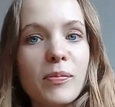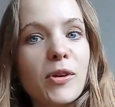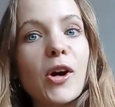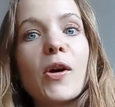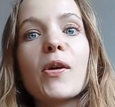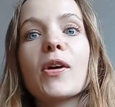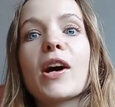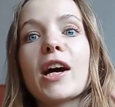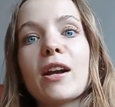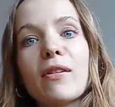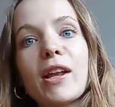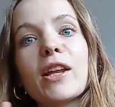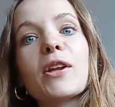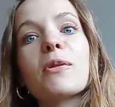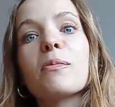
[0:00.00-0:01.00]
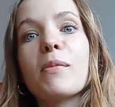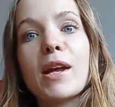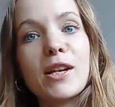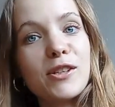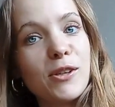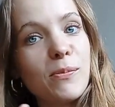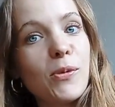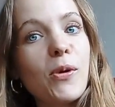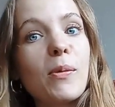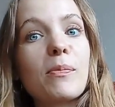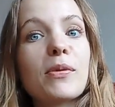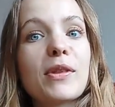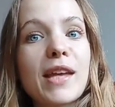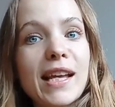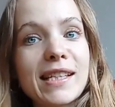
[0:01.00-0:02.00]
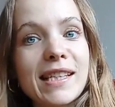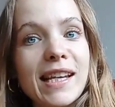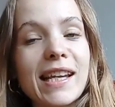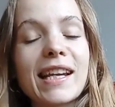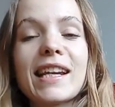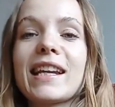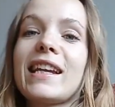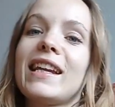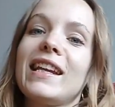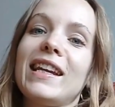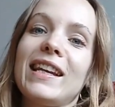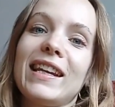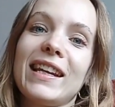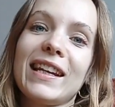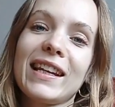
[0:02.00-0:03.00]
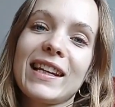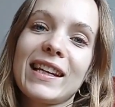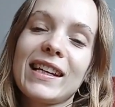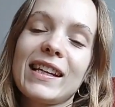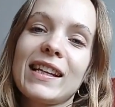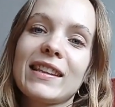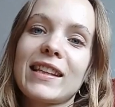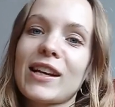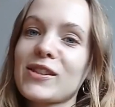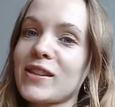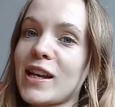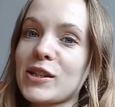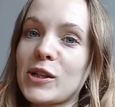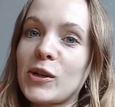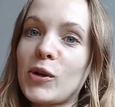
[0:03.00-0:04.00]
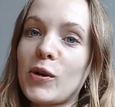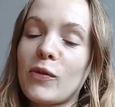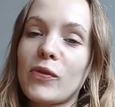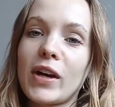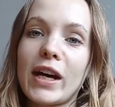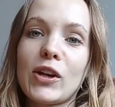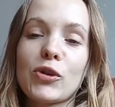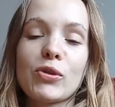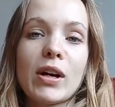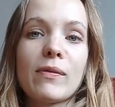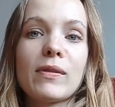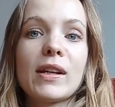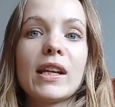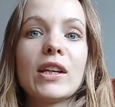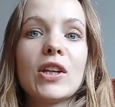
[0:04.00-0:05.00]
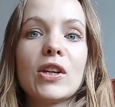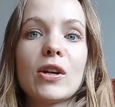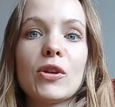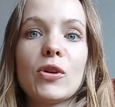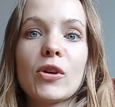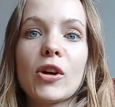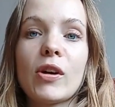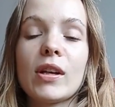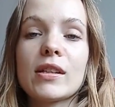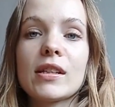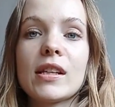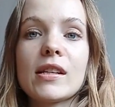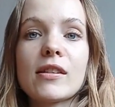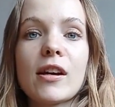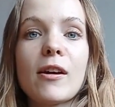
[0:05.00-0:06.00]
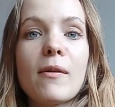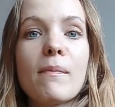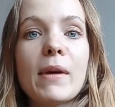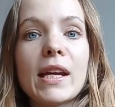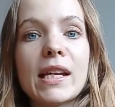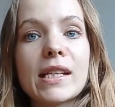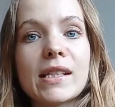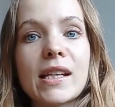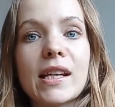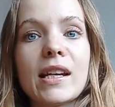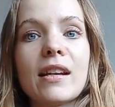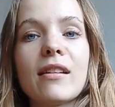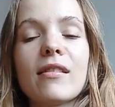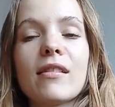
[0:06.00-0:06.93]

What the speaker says: kind of like makes you more empathetic, and there's a lot of that in traveling. You're going to these like amazing